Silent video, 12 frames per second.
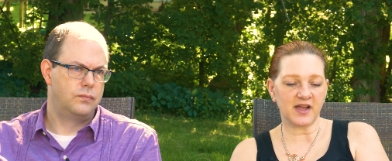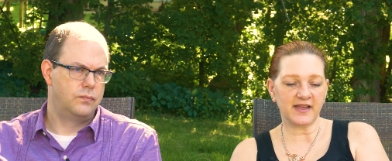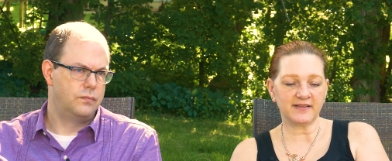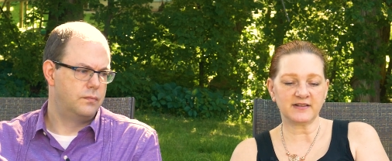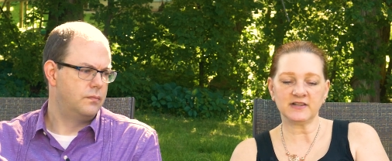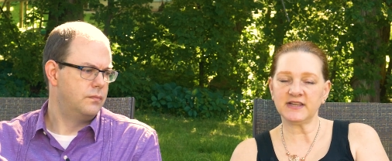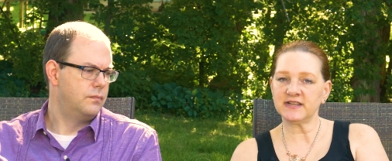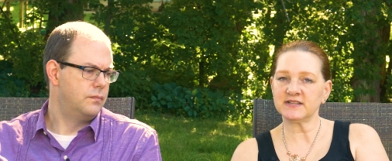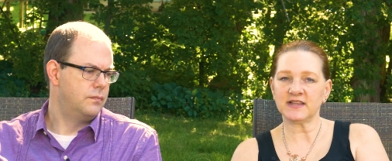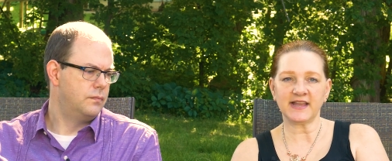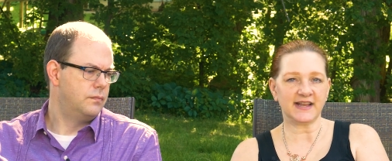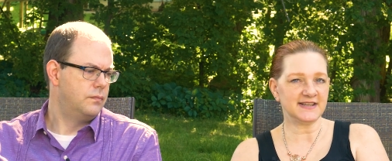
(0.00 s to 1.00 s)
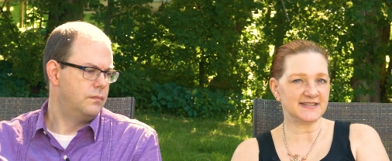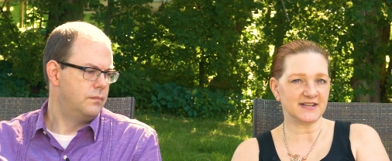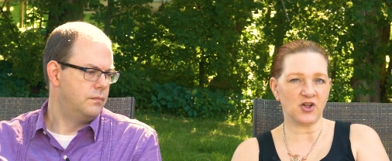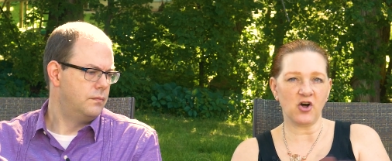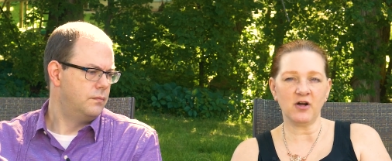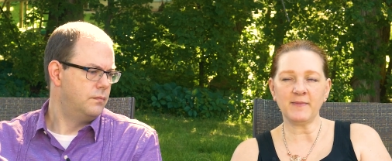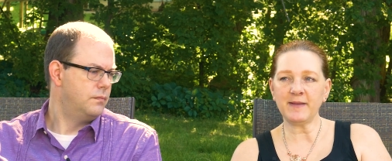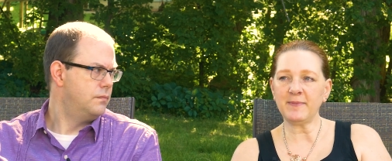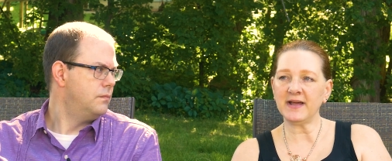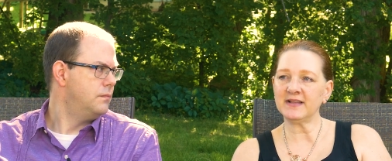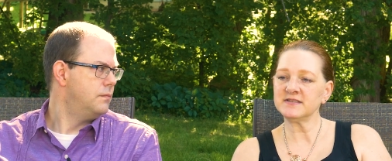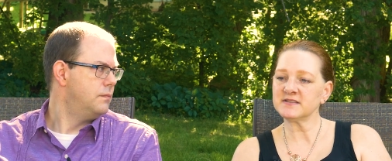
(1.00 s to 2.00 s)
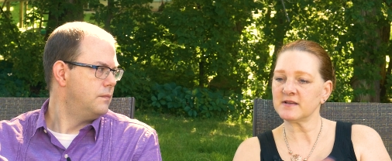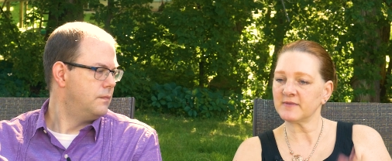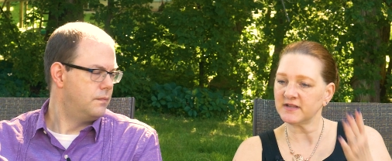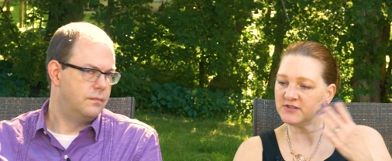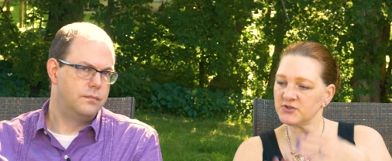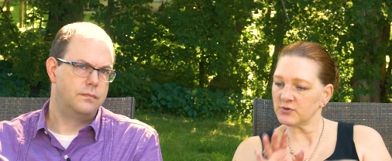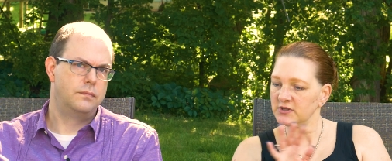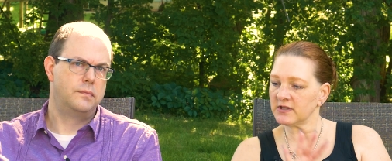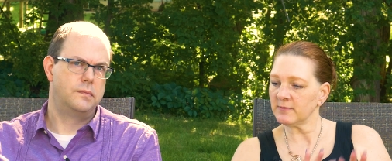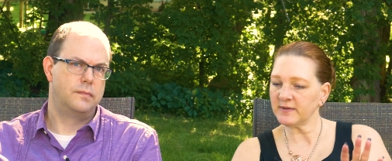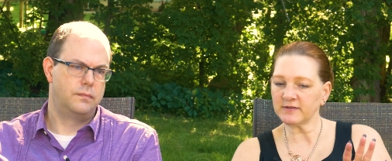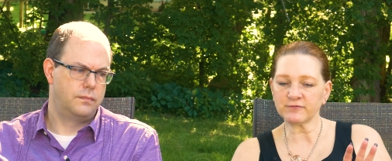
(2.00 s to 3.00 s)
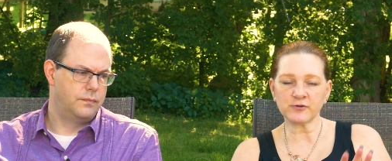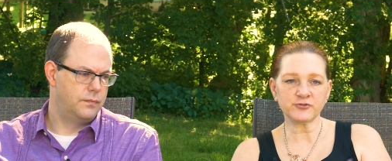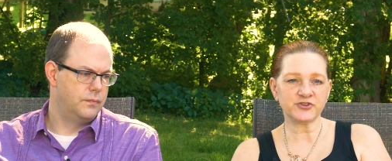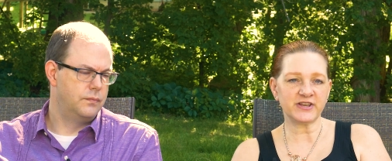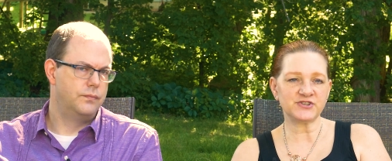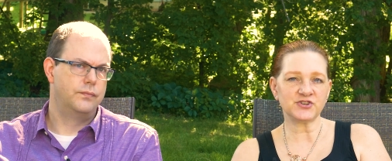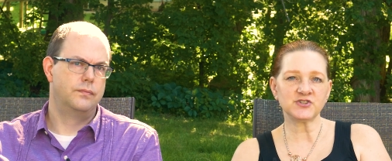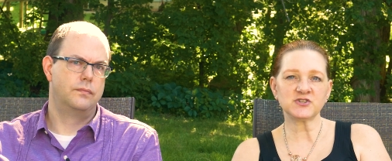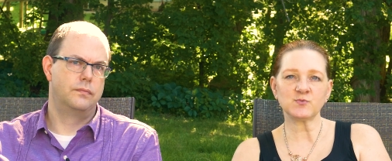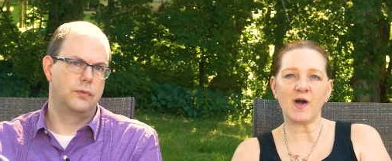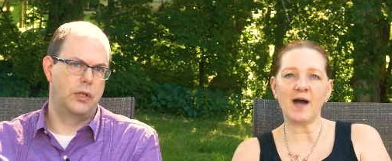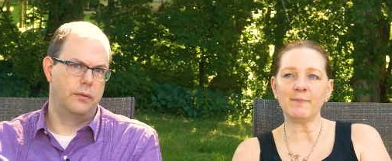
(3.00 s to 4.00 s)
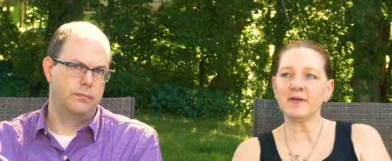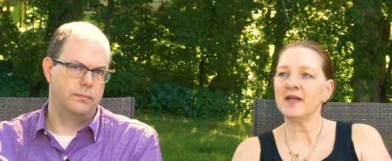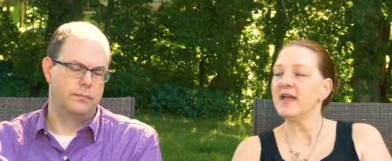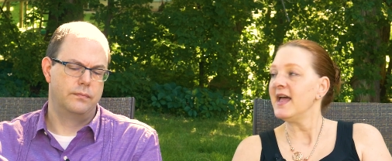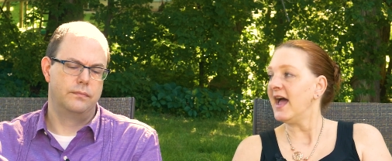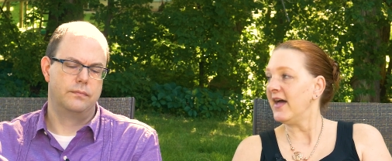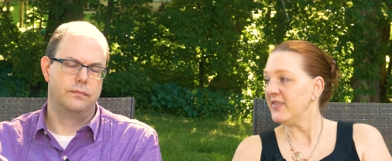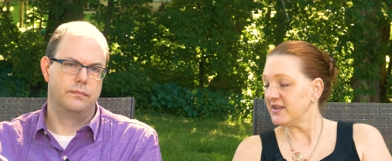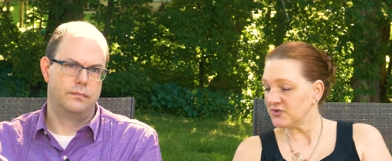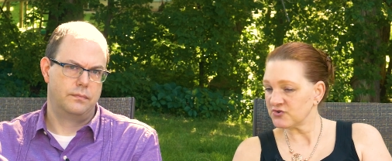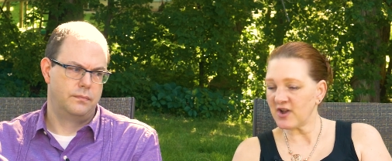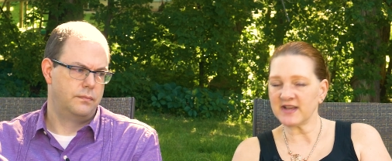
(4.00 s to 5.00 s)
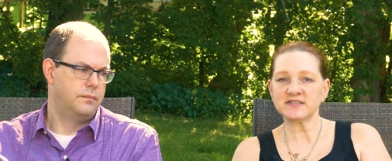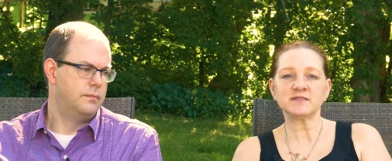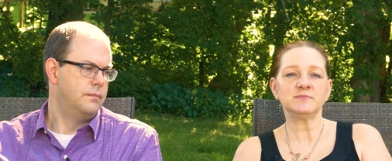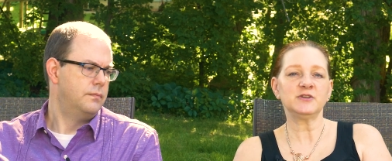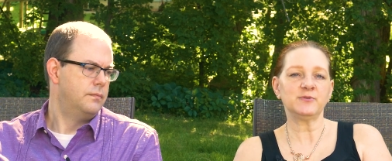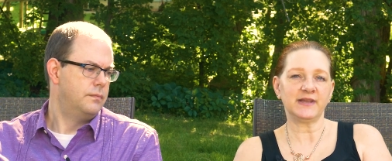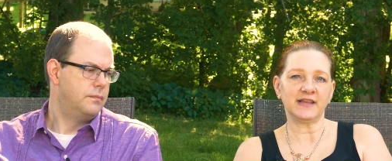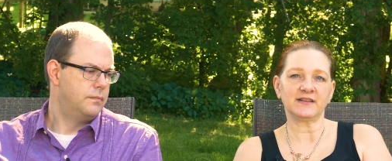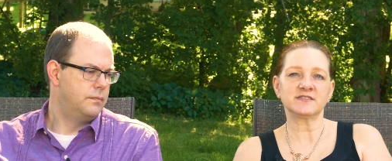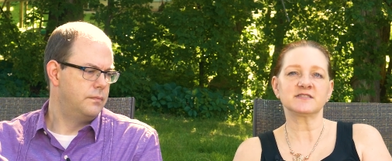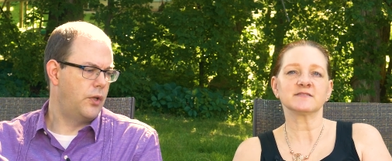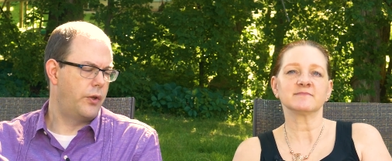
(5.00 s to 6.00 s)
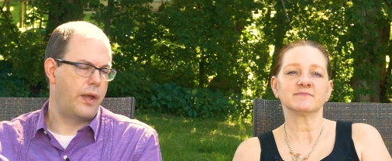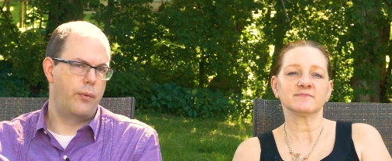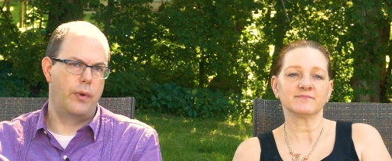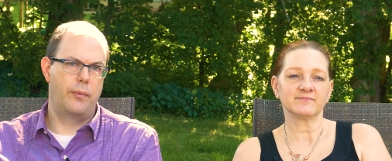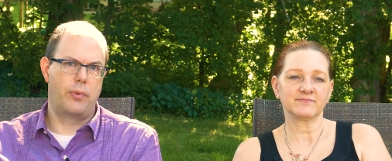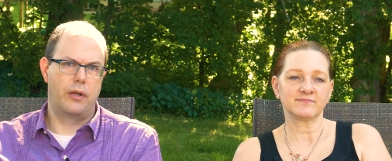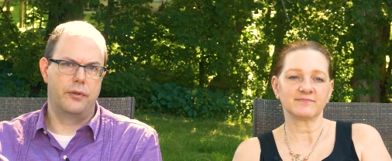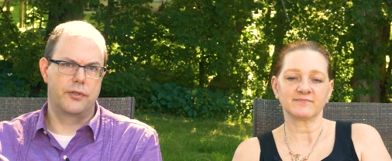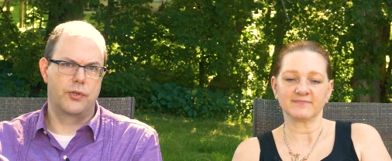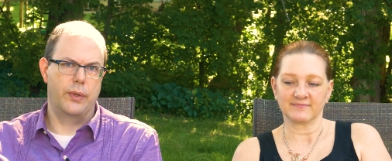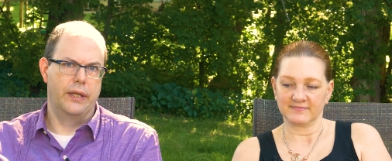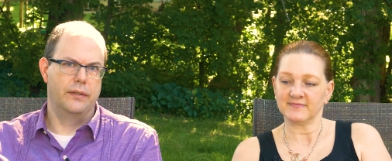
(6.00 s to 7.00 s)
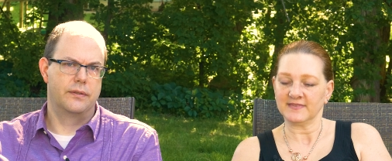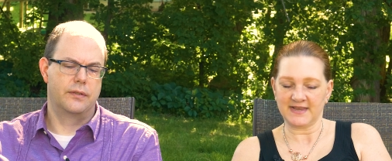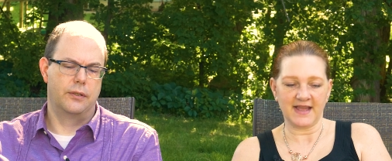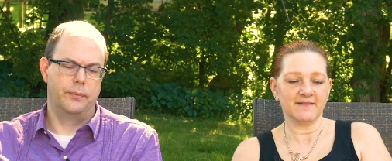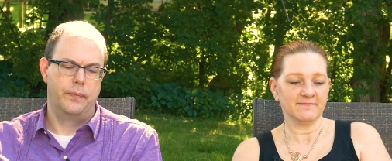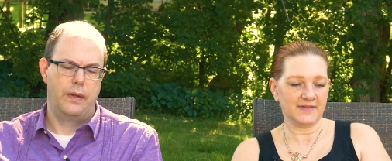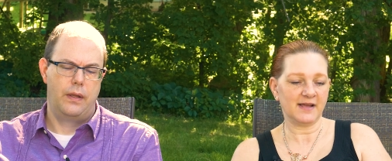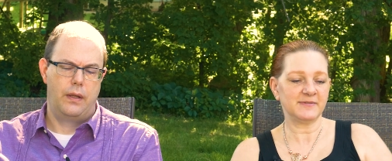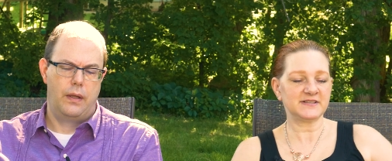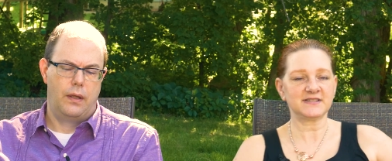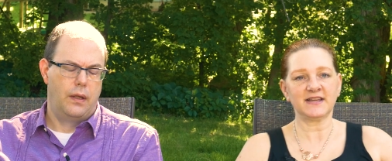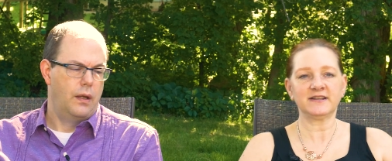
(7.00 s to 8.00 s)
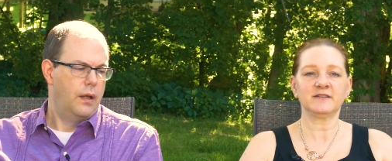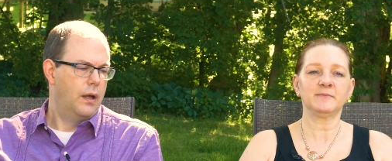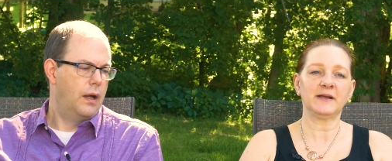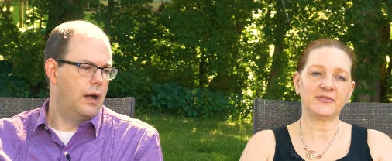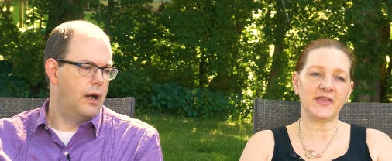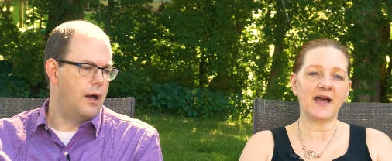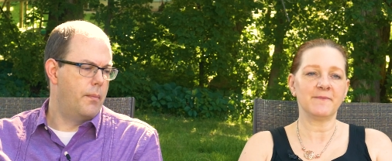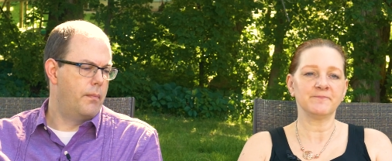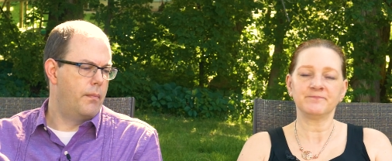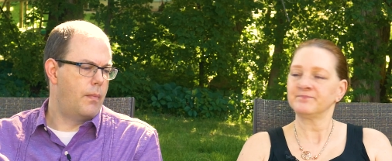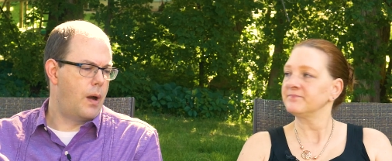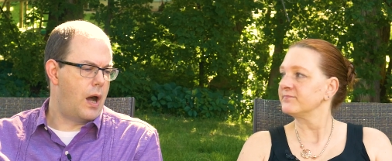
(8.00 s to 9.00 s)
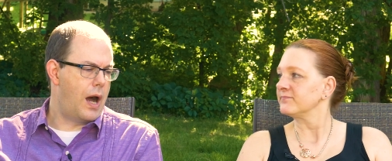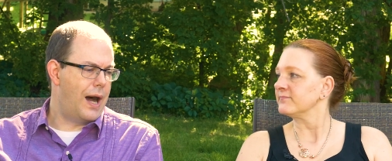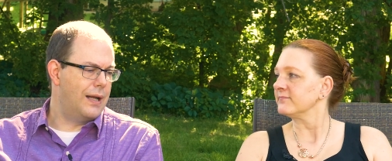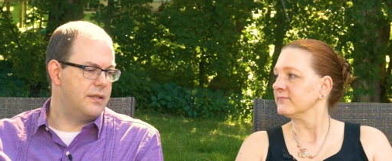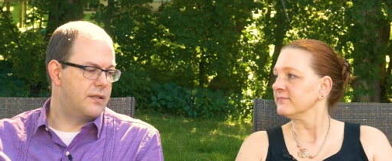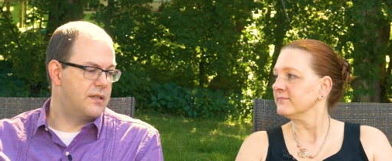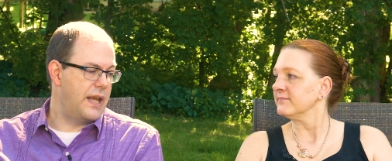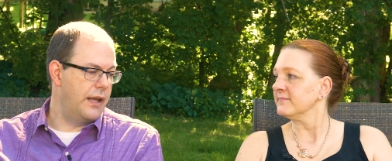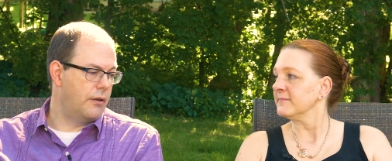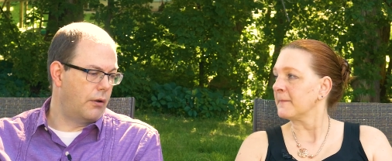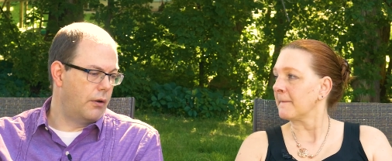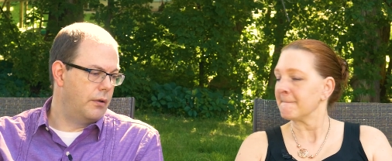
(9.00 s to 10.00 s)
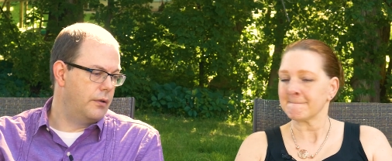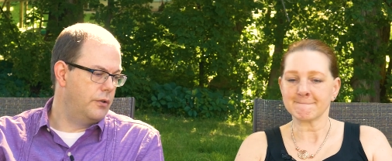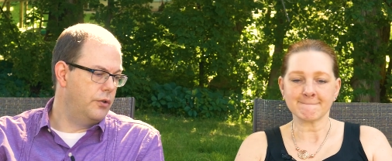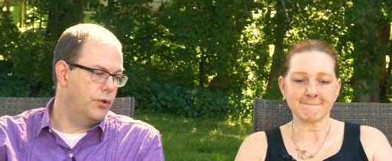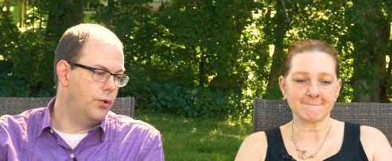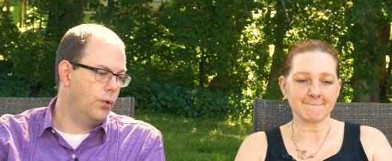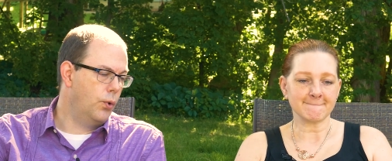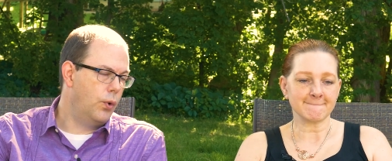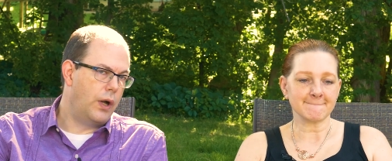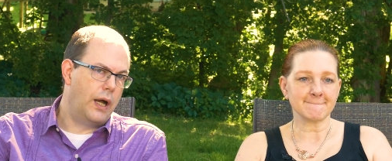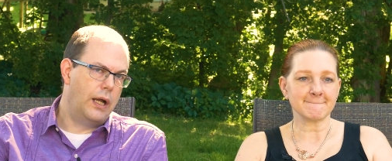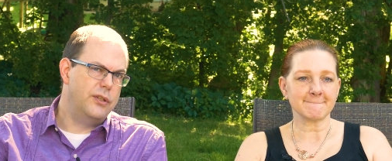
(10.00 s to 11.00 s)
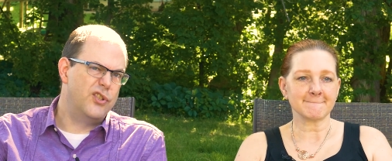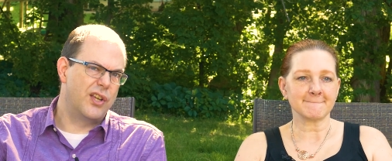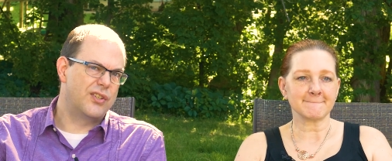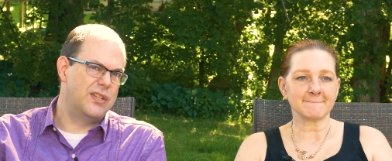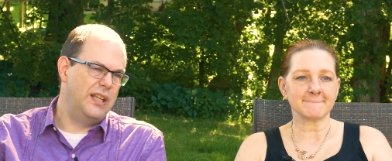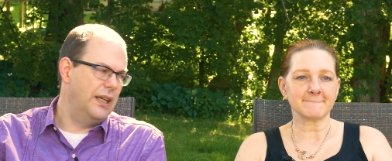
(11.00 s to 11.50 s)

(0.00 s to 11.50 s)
Speaker 1: I cleaned like I said all my pens. I'm gonna do a little bit of rotation swap. Okay and then try some new inks.
Speaker 2: No, that red brown looks great. So yeah,
Speaker 1: I'm excited about
Speaker 2: um, that. On Sailor, new uh, just